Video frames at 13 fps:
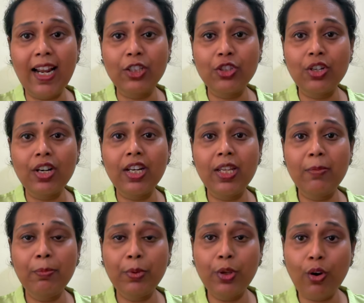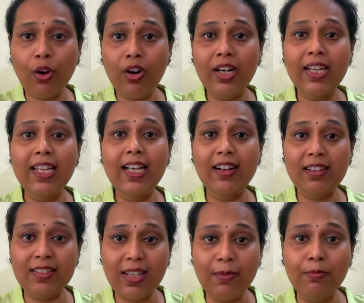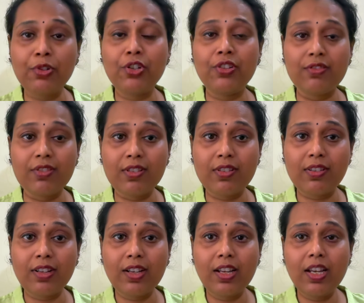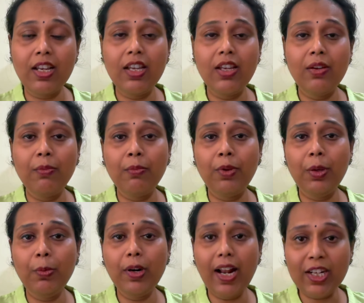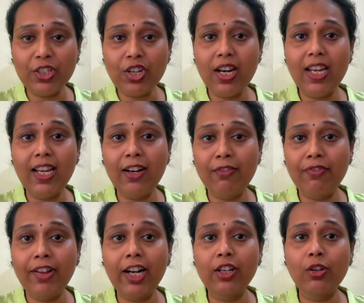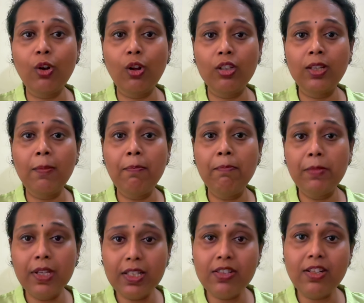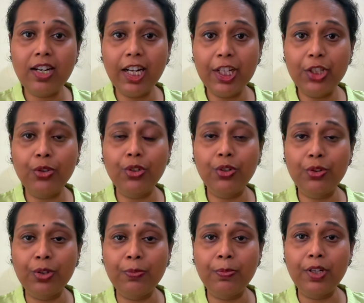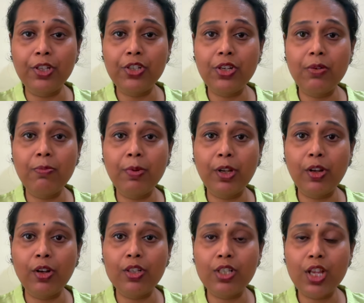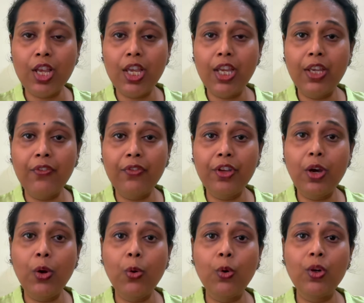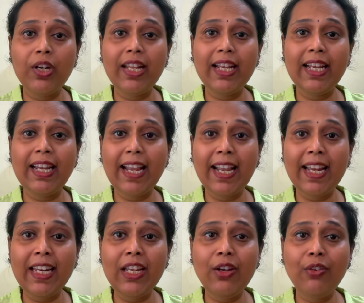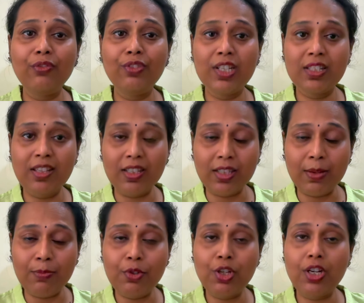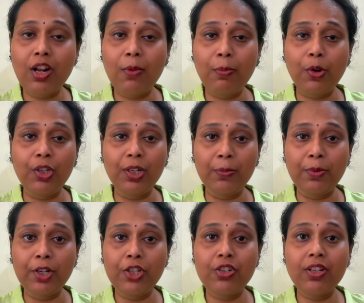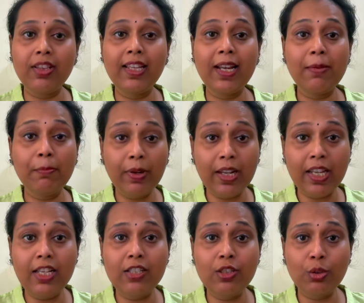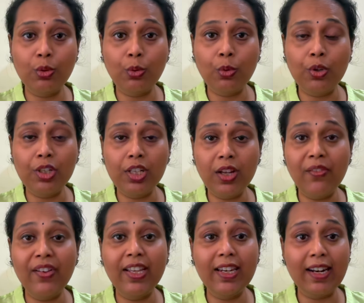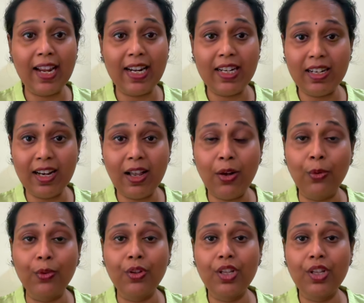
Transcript: actually purely assumptions we would actually in fact call them myths related to depression because if you are holding any of these assumption about depression then please throw it away right now